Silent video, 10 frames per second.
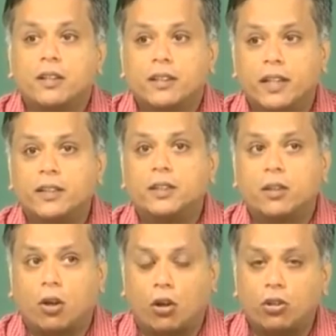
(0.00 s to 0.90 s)
there is a
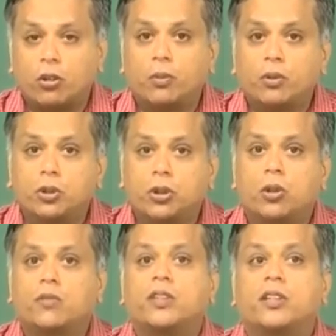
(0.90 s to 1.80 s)
contribution
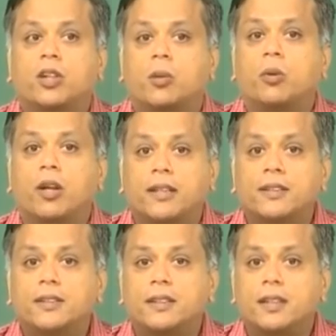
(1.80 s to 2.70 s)
of the
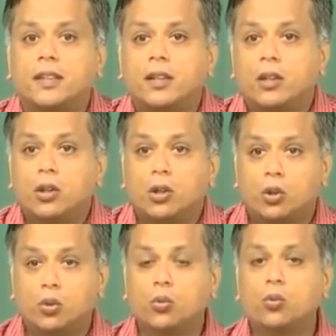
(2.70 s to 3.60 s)
turbulence
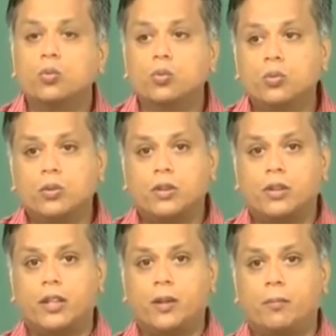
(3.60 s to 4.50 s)
to
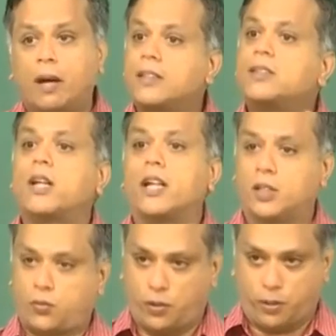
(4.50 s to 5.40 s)
the mass
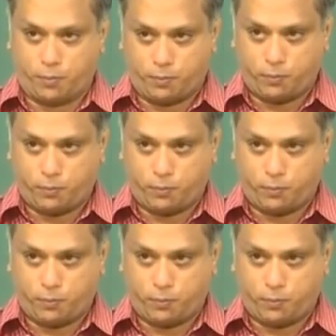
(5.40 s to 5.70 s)
transfer